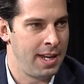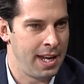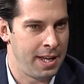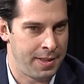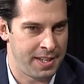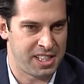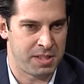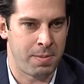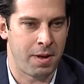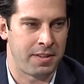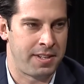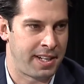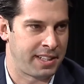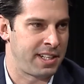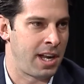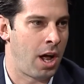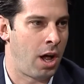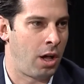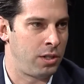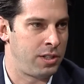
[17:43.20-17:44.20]
he thinks about
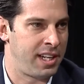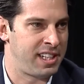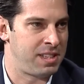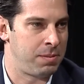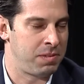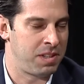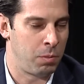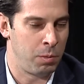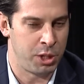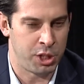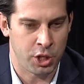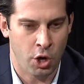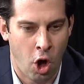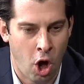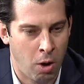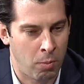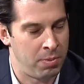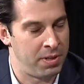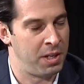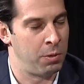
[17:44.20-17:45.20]
technology as something that we should
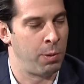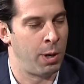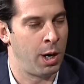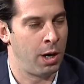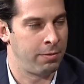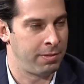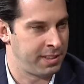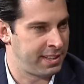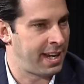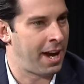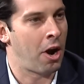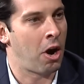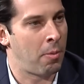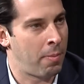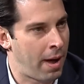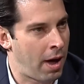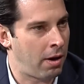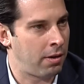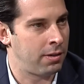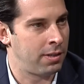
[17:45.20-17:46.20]
all be aware of and care
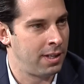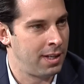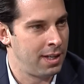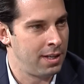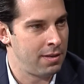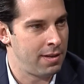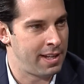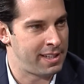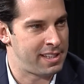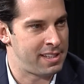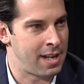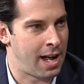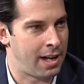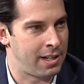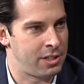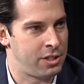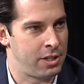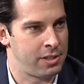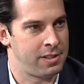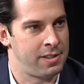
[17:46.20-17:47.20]
about. It's
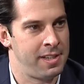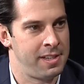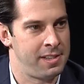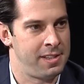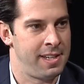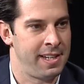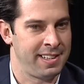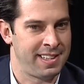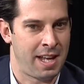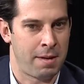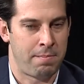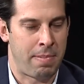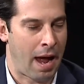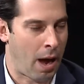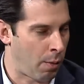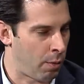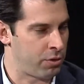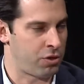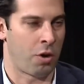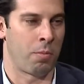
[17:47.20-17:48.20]
not just this thing that
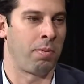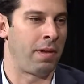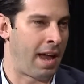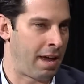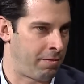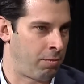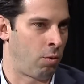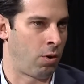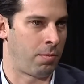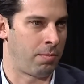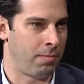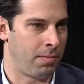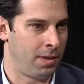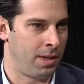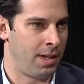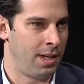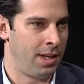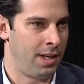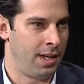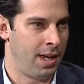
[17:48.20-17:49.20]
powers our platform.
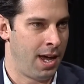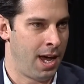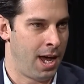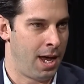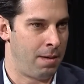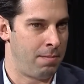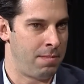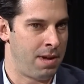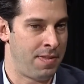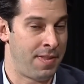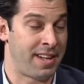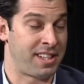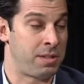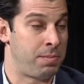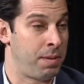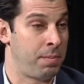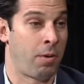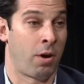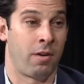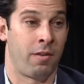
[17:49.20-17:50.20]
And that's a
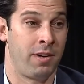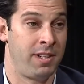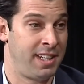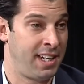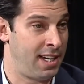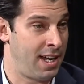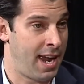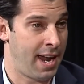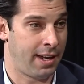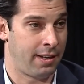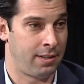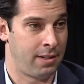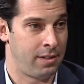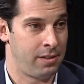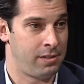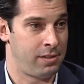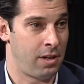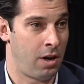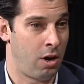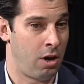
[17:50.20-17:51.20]
big part of our DNA.
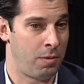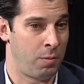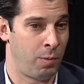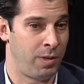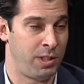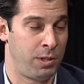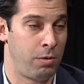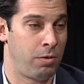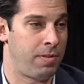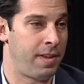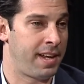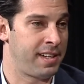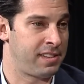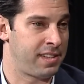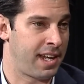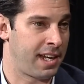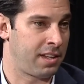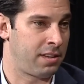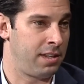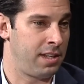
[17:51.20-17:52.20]
So we do things
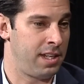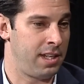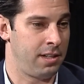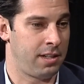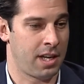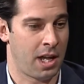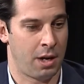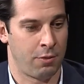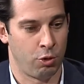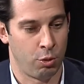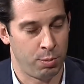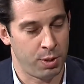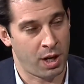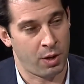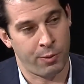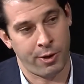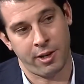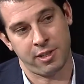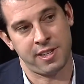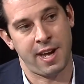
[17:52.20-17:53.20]
like the kind of Ruby
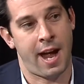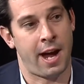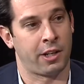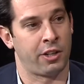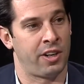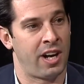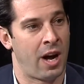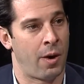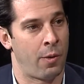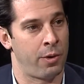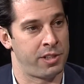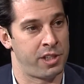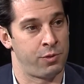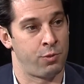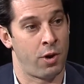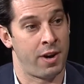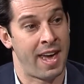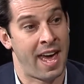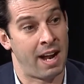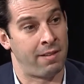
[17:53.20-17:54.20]
on Rails hacker hours is
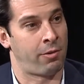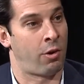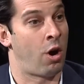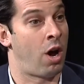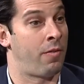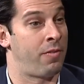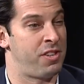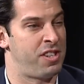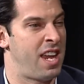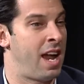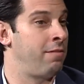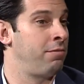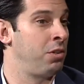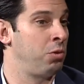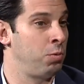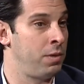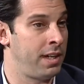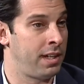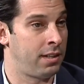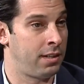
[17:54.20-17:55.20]
run out of our office every
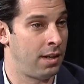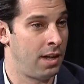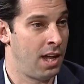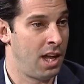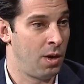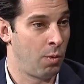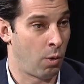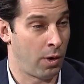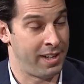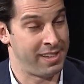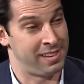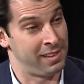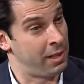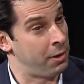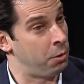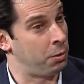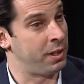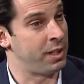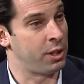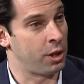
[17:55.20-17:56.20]
week, where he's
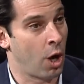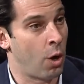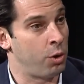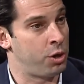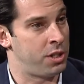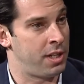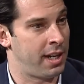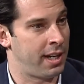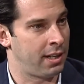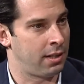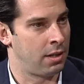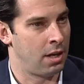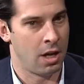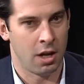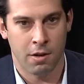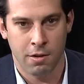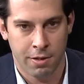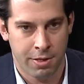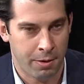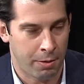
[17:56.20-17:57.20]
literally coaching
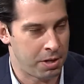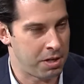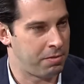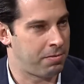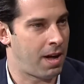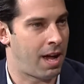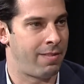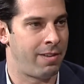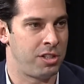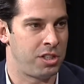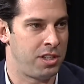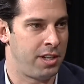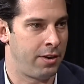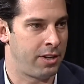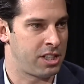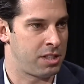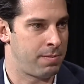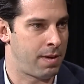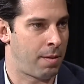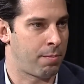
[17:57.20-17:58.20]
35
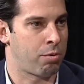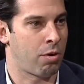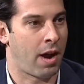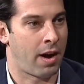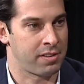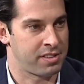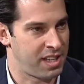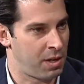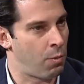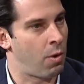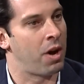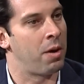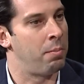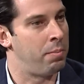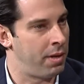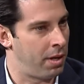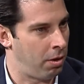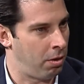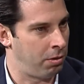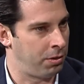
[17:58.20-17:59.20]
engineers about products they want to
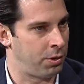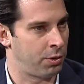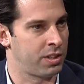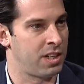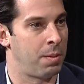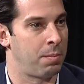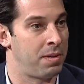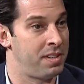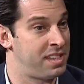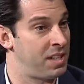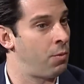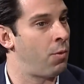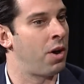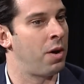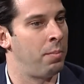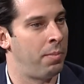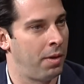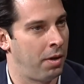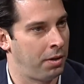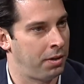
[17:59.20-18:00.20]
build or companies they
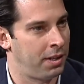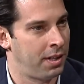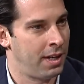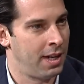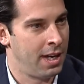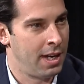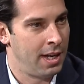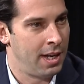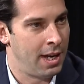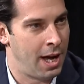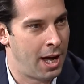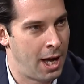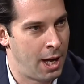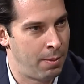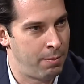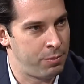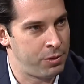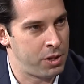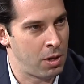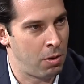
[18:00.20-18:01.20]
want to build.
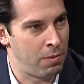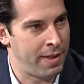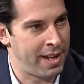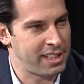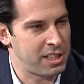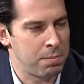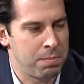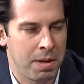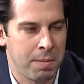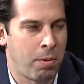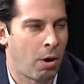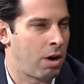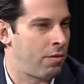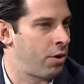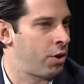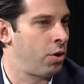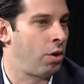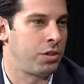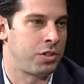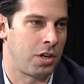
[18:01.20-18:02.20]
So that's a big part of
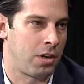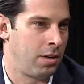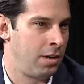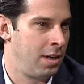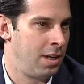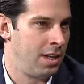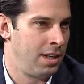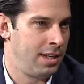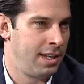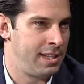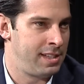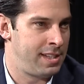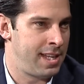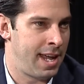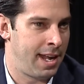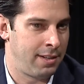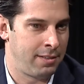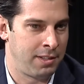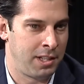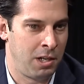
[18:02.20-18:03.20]
our culture, is
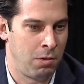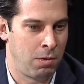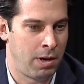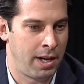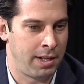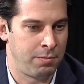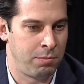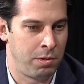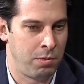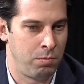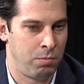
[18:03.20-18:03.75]
that, we